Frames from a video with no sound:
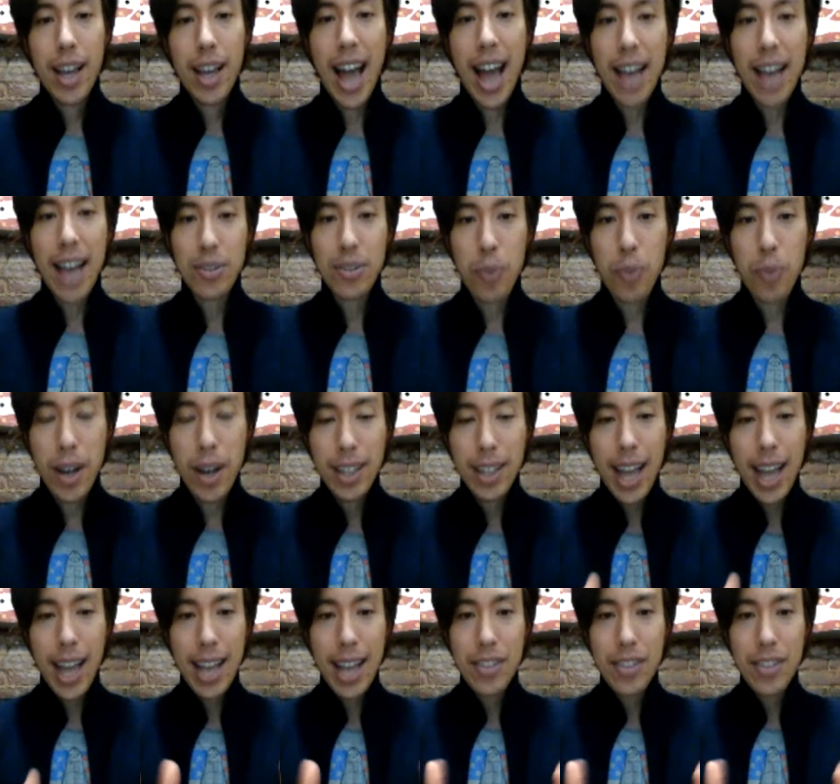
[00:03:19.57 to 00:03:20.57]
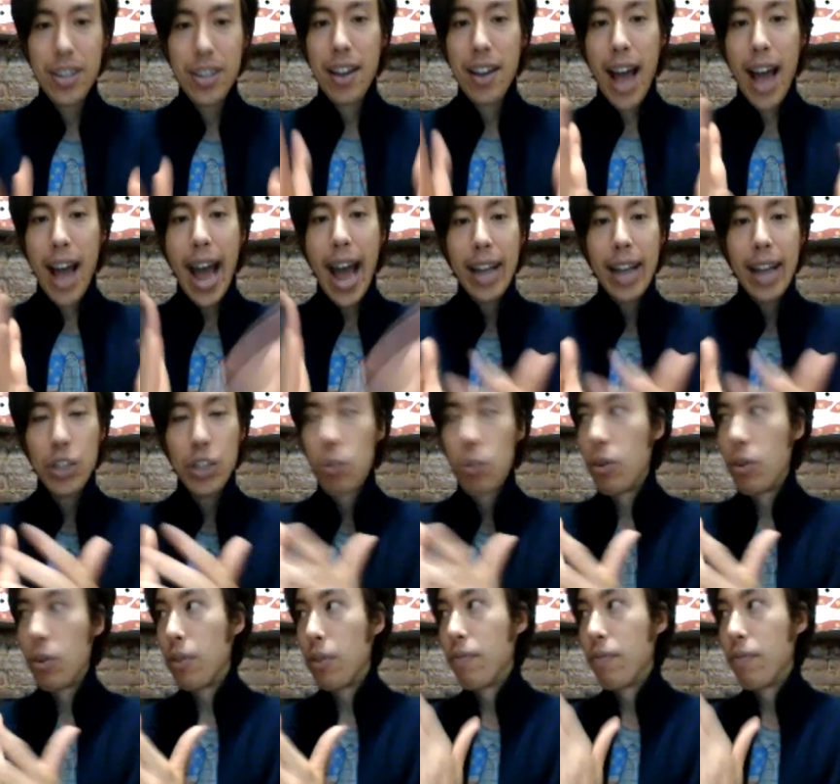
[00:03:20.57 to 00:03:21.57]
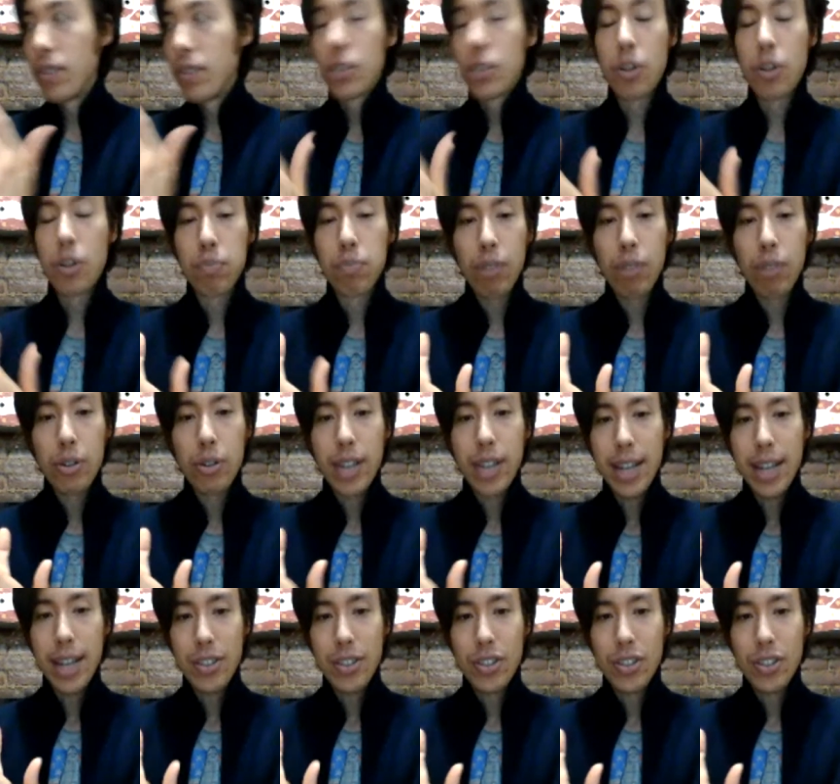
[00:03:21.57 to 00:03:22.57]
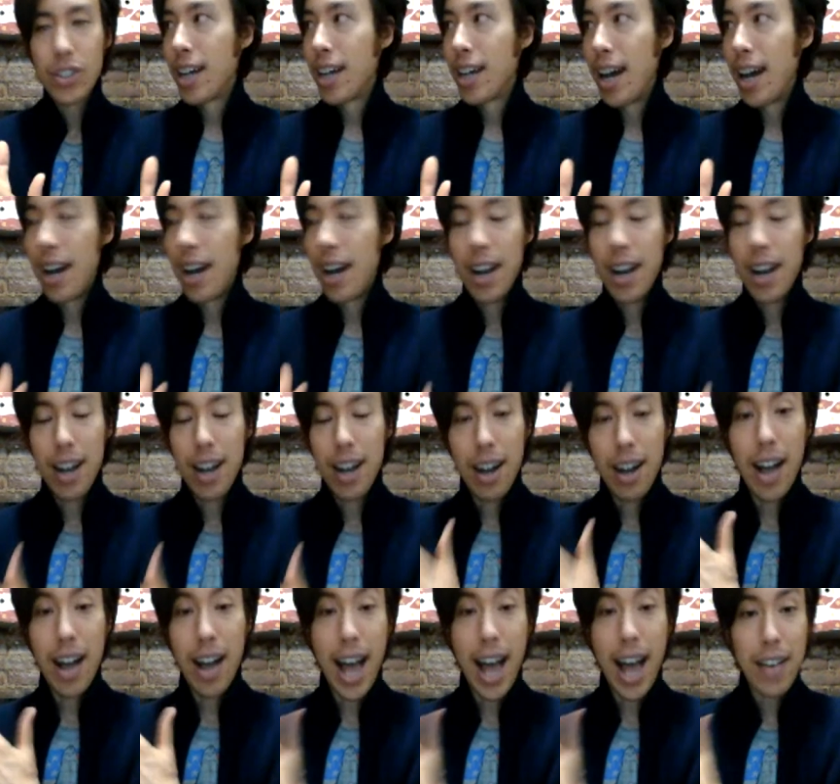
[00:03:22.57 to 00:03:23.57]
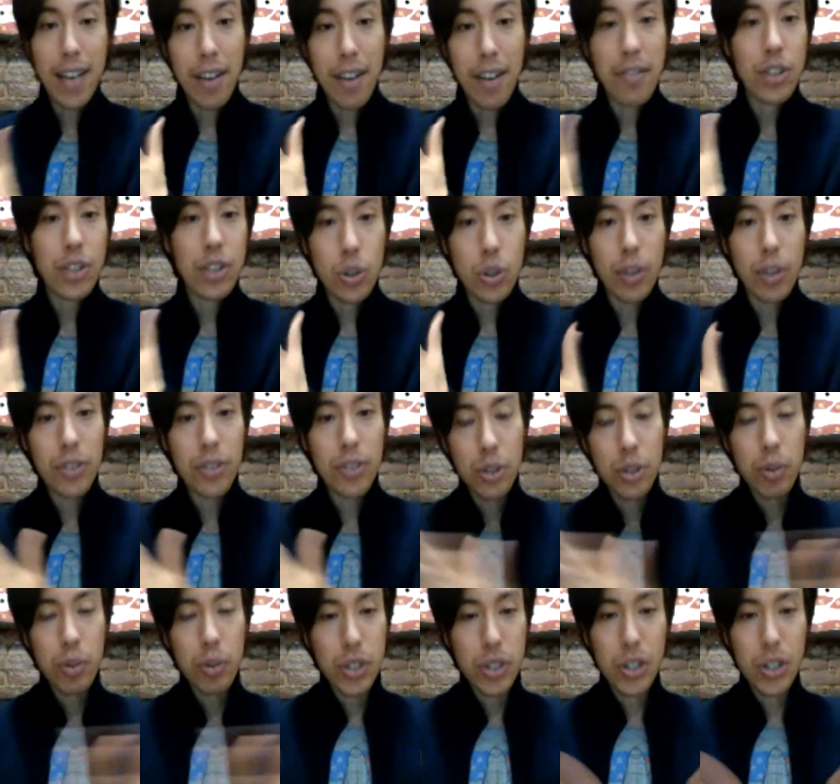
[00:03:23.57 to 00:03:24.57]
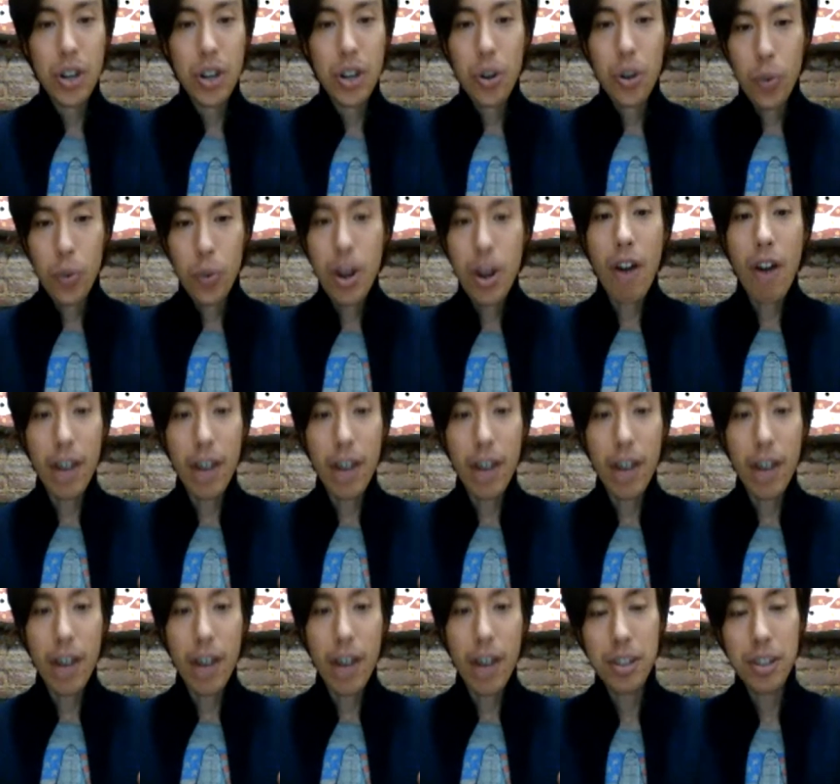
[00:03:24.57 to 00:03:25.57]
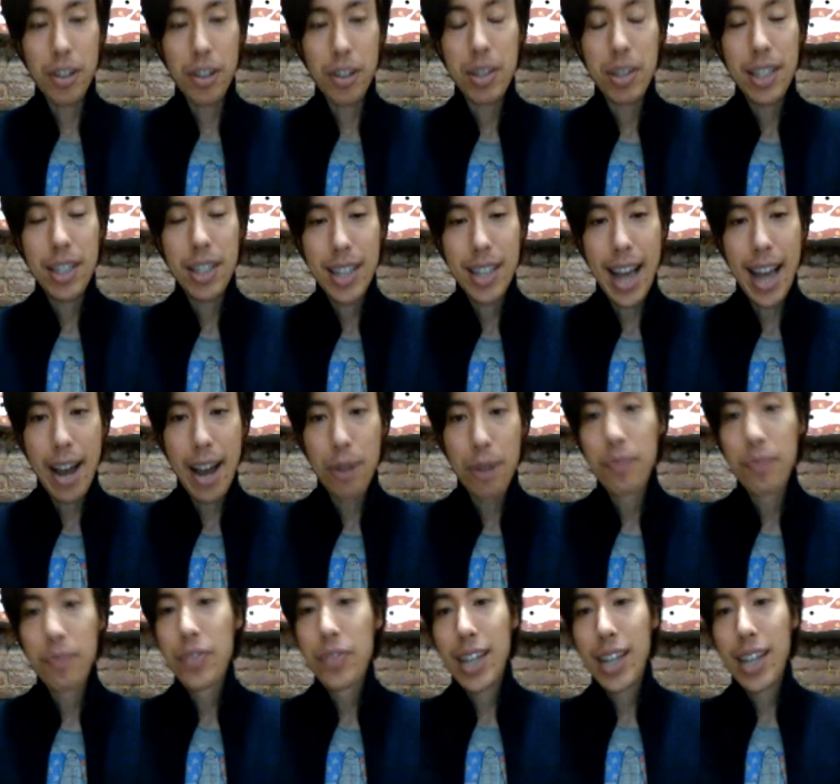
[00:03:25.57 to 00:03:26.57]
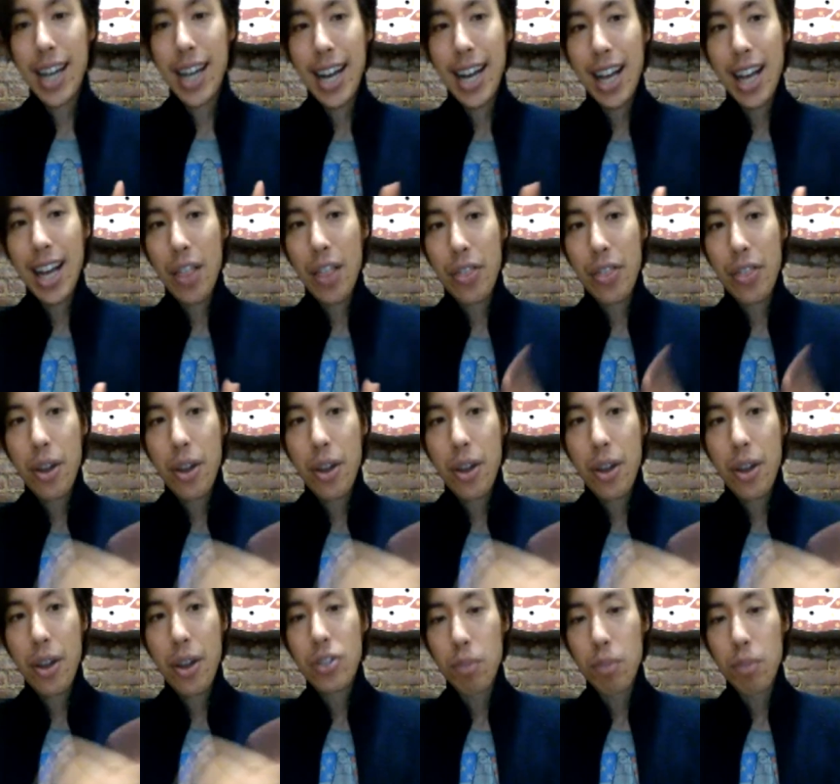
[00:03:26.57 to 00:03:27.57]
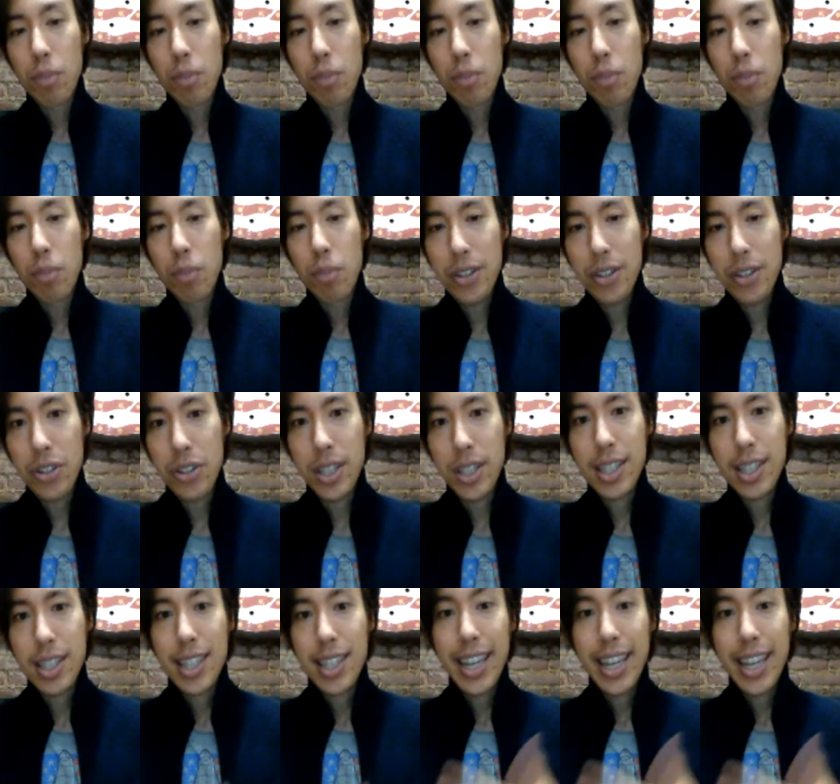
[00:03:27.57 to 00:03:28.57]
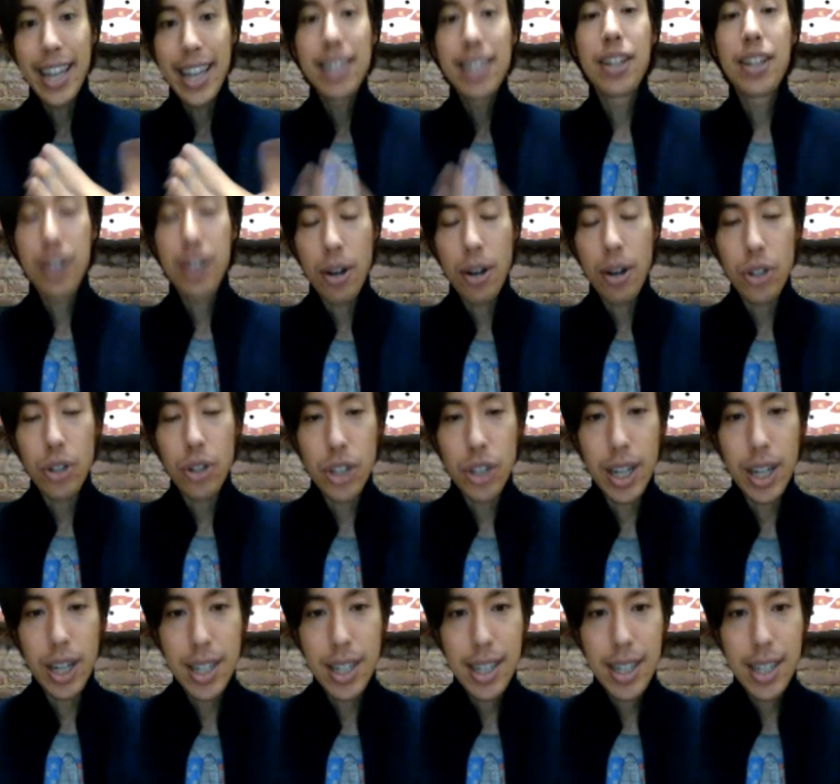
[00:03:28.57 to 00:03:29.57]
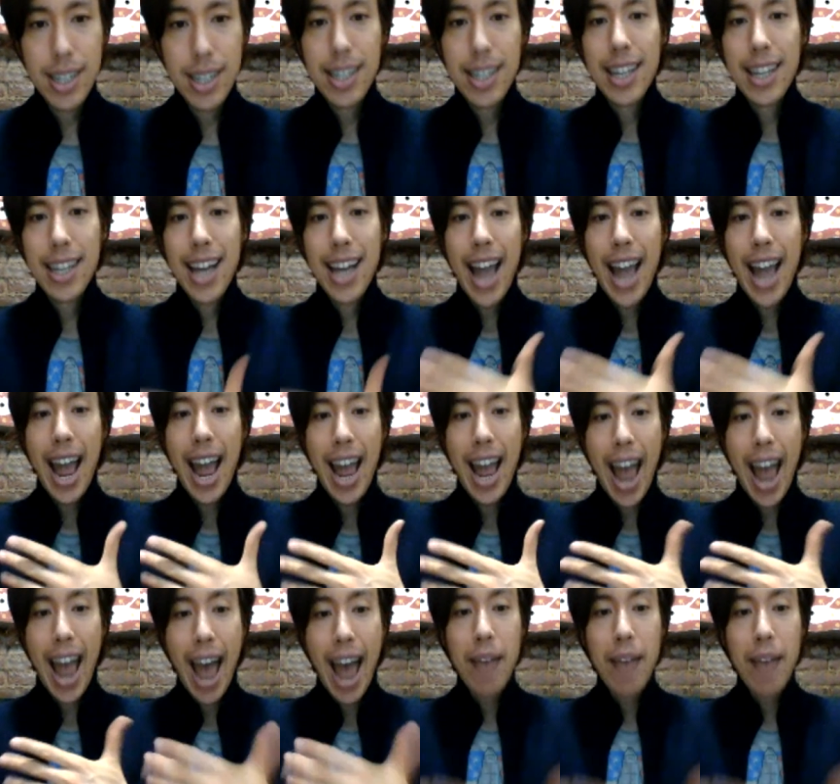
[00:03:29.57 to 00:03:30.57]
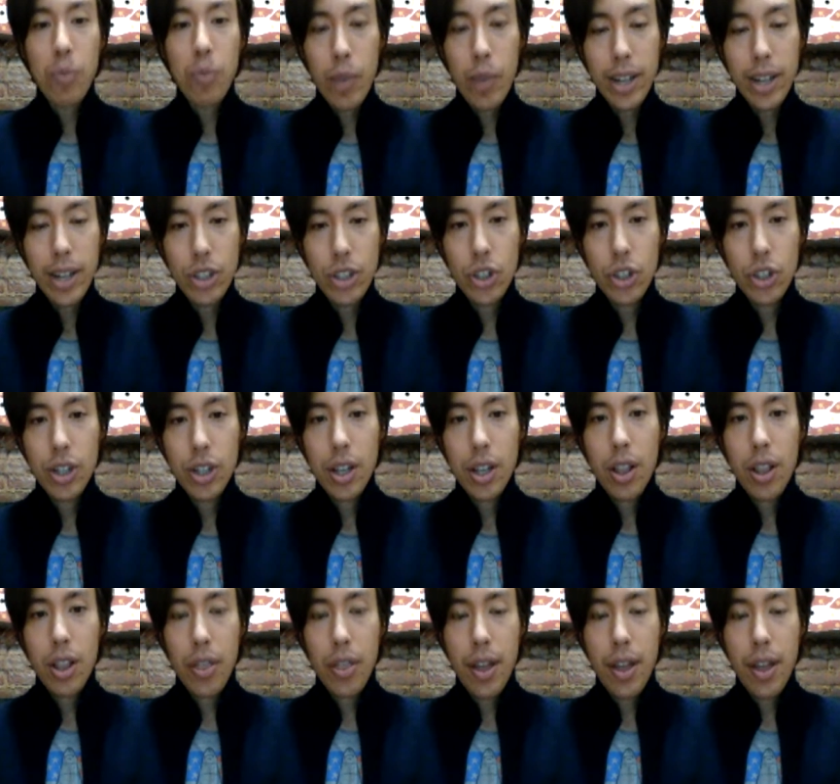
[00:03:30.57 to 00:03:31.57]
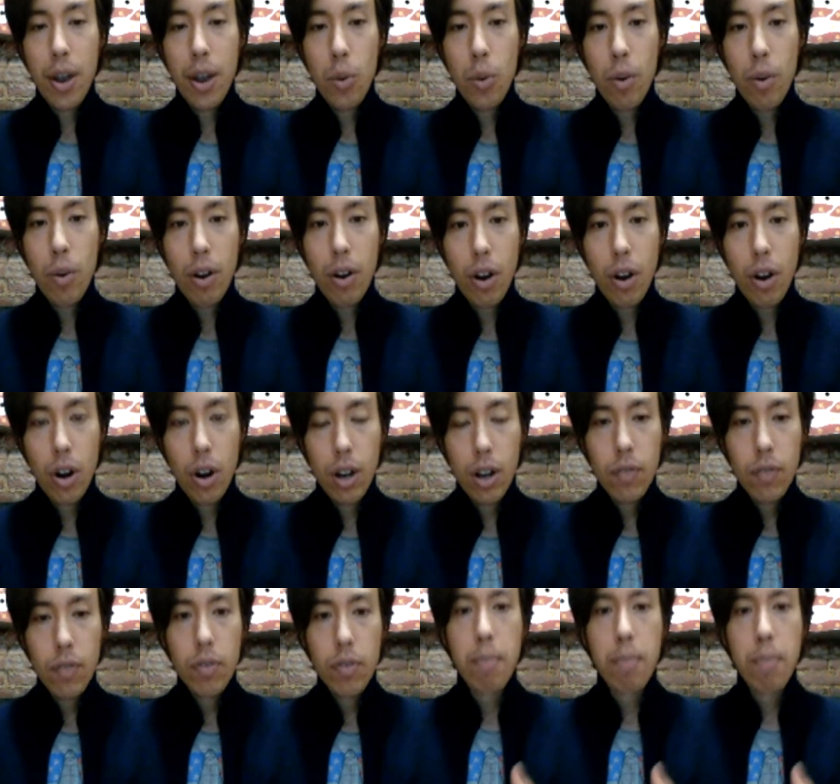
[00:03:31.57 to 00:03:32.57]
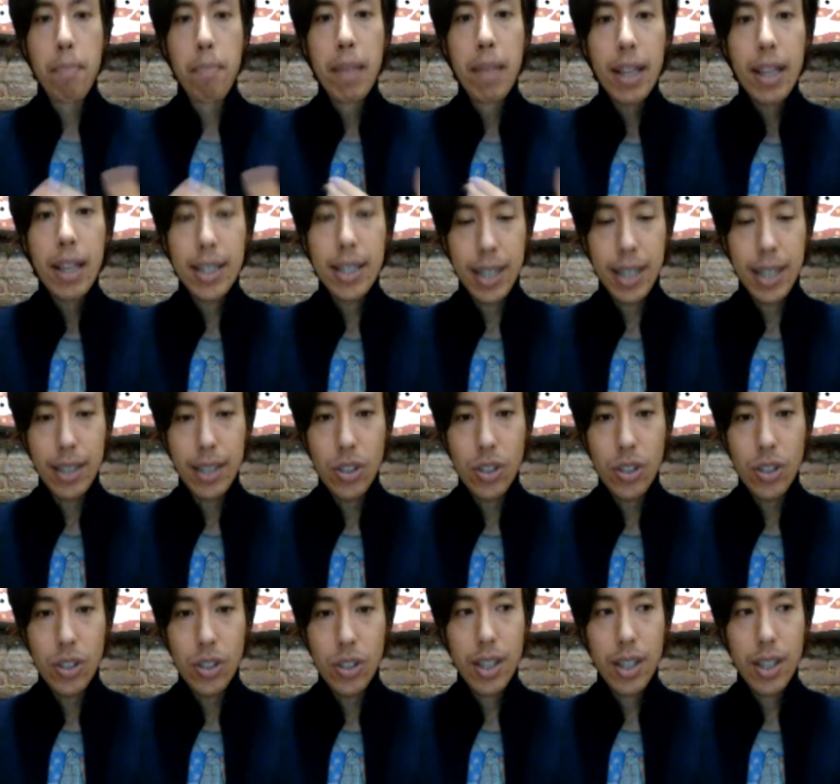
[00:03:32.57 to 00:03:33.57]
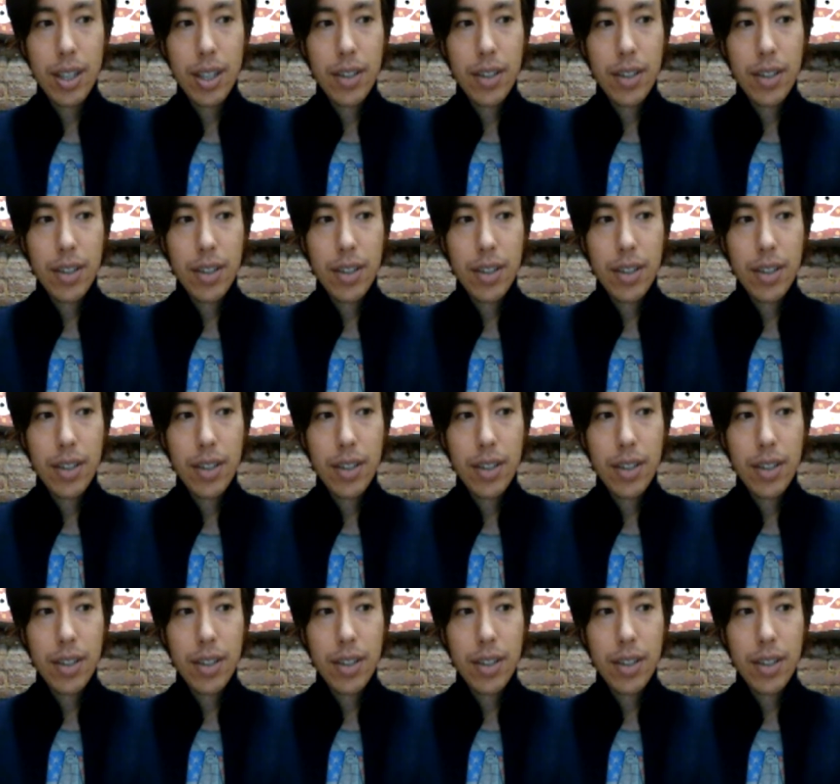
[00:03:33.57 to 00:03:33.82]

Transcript: as well as actual physical protests of the sort to which we are accustomed now. There was a protest in Kenosha at which there were militants,